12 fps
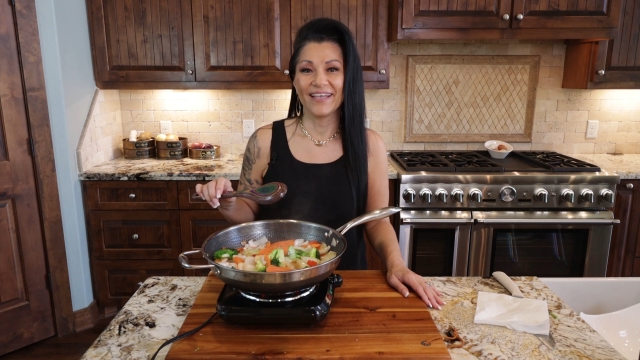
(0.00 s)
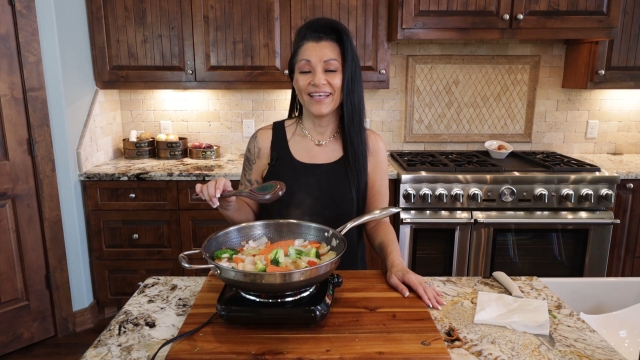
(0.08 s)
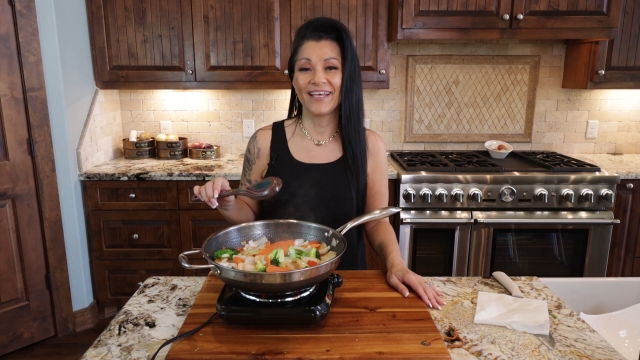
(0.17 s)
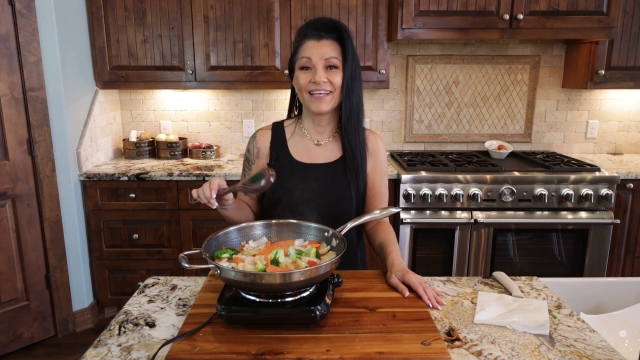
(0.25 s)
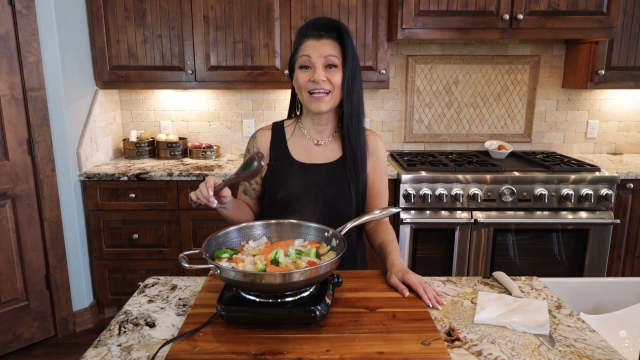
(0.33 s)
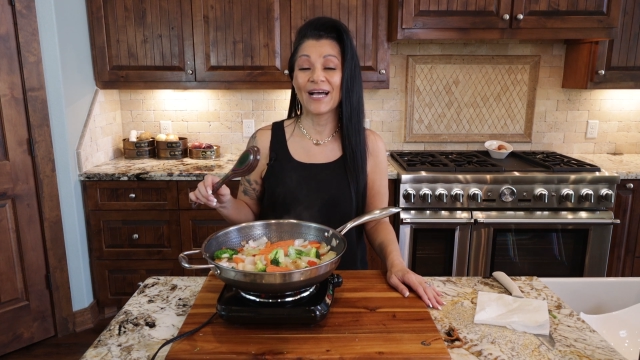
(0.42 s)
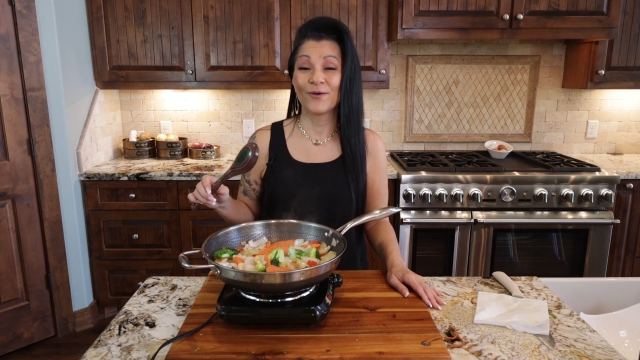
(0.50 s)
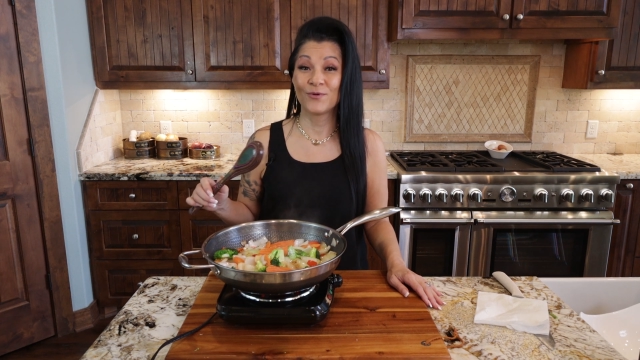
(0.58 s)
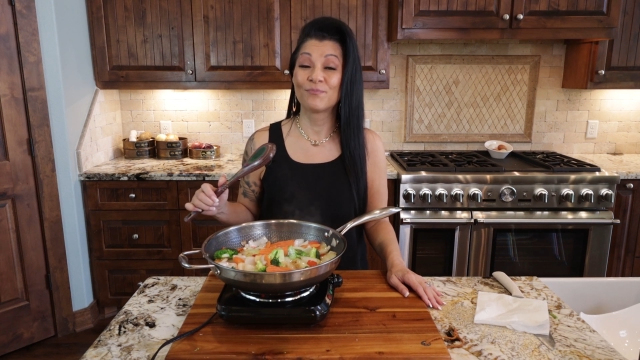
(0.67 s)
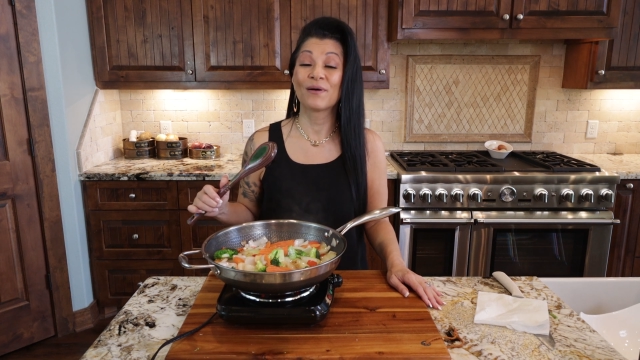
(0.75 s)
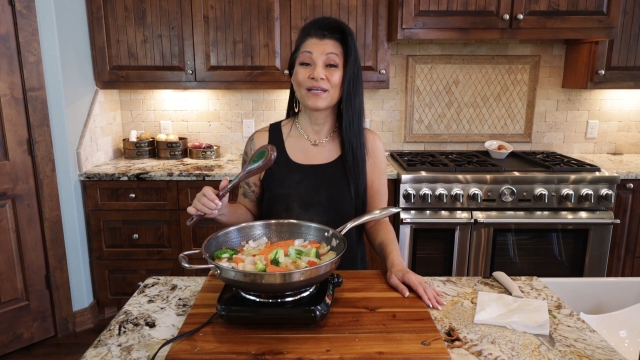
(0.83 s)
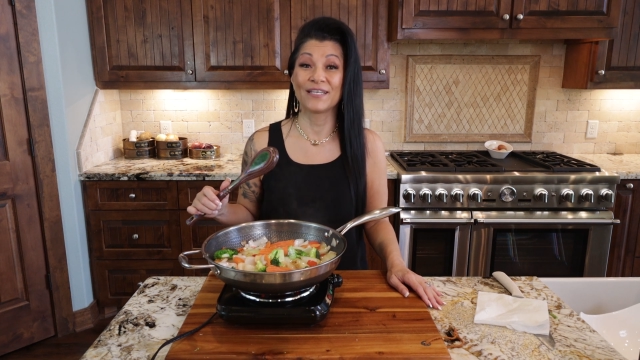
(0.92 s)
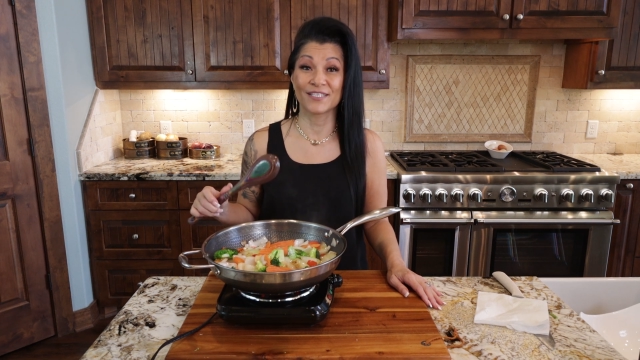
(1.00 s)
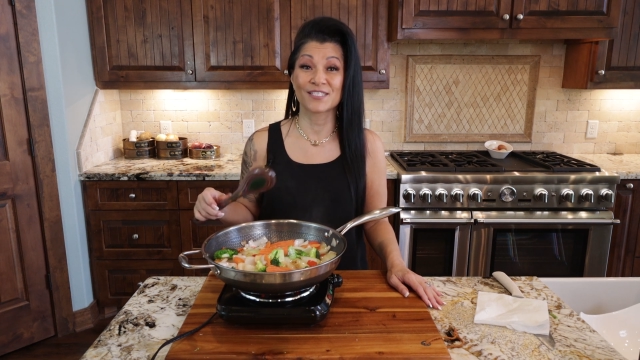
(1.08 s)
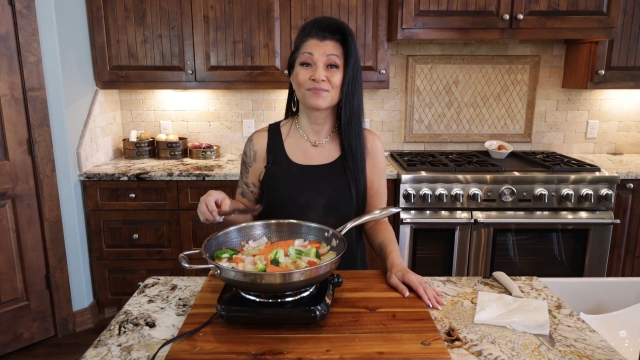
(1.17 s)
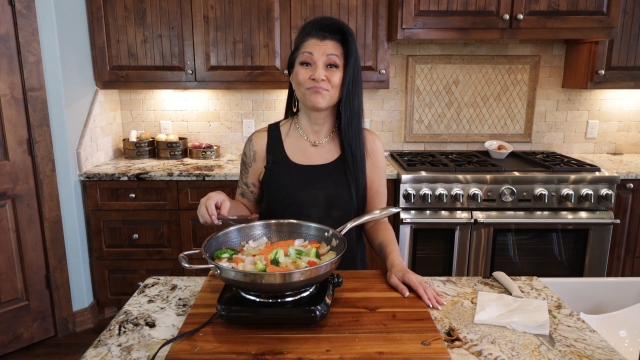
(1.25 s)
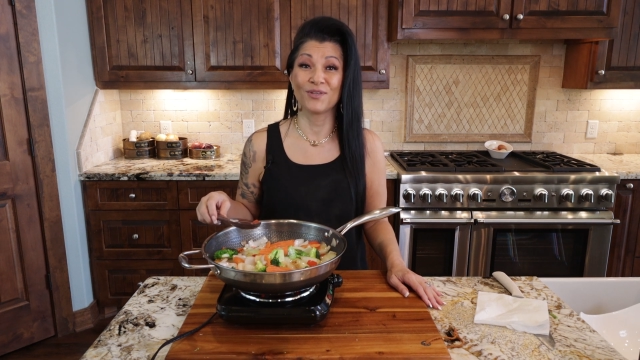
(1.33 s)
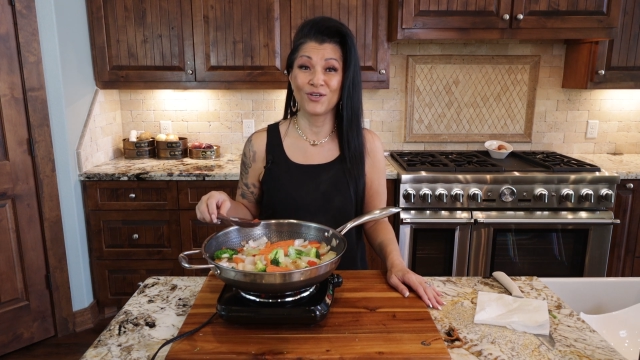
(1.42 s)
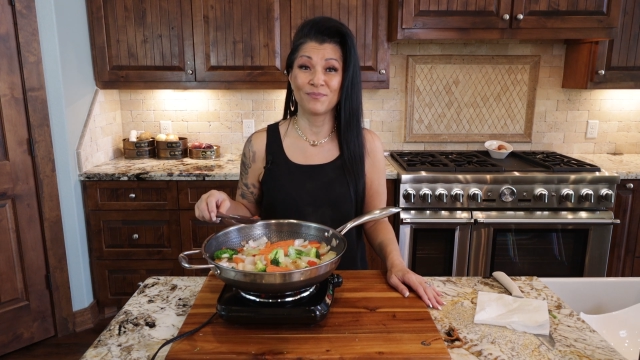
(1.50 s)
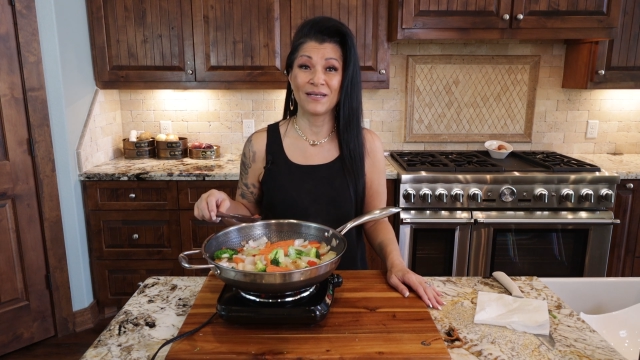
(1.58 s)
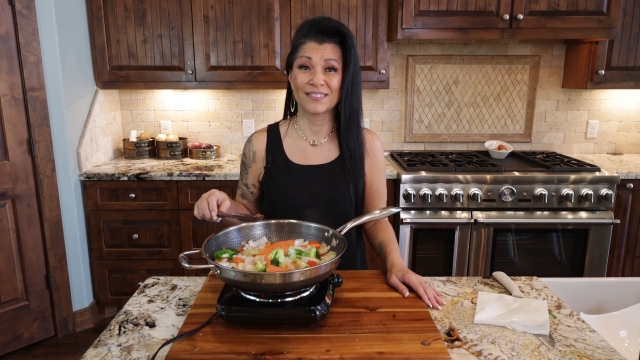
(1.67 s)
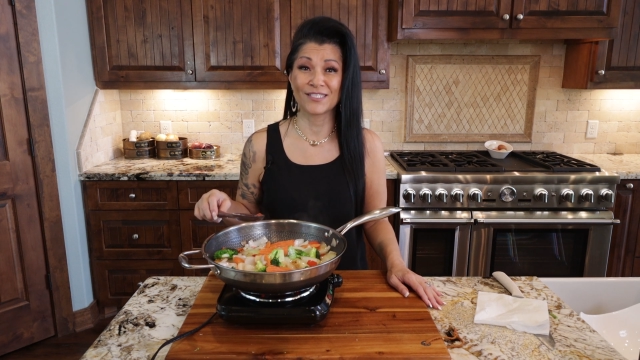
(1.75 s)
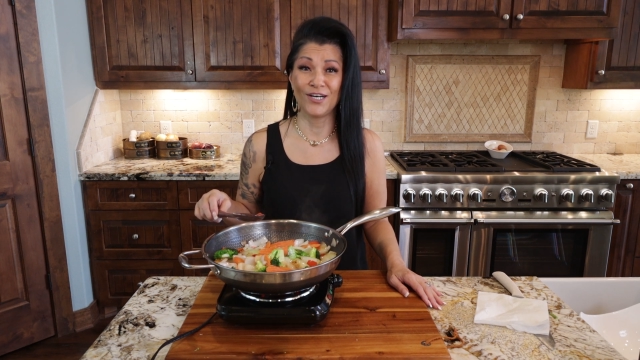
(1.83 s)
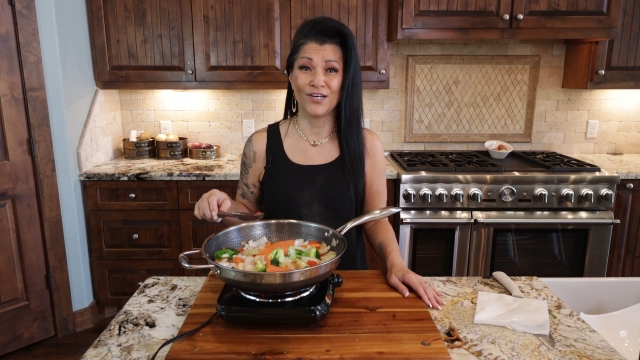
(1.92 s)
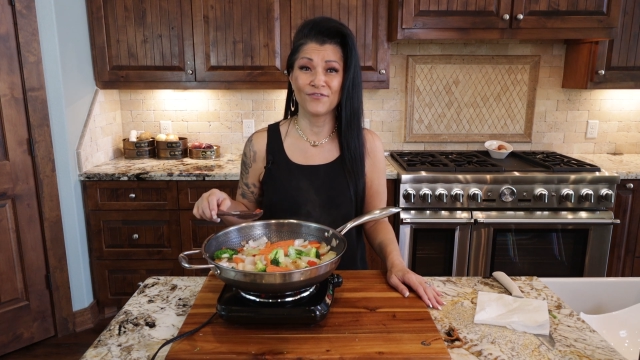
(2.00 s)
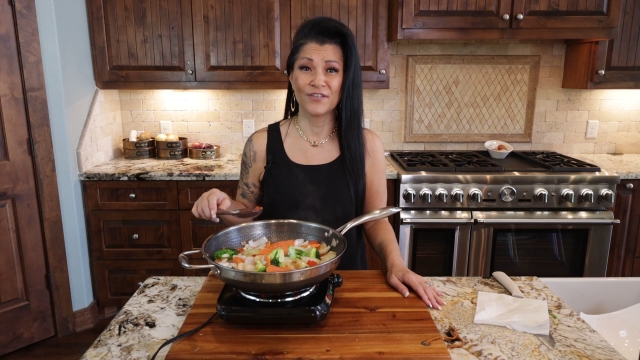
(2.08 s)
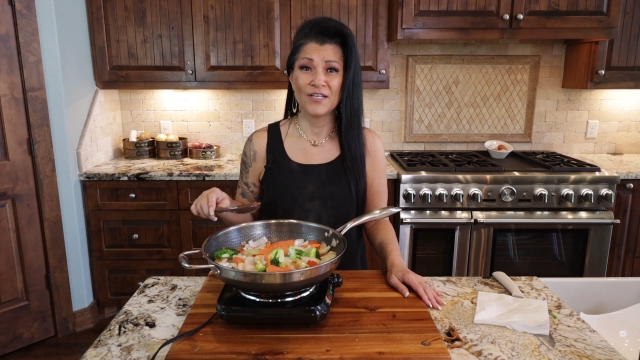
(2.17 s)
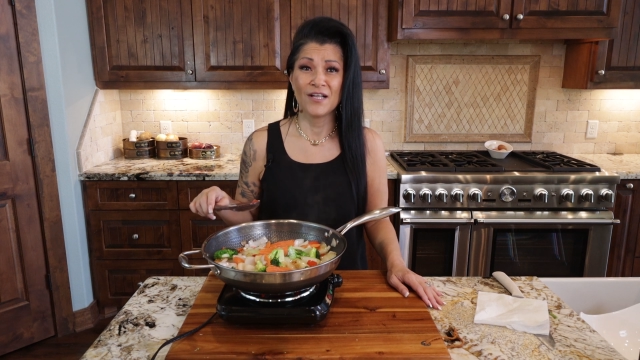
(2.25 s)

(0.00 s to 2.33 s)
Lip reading: and I would probably explode myself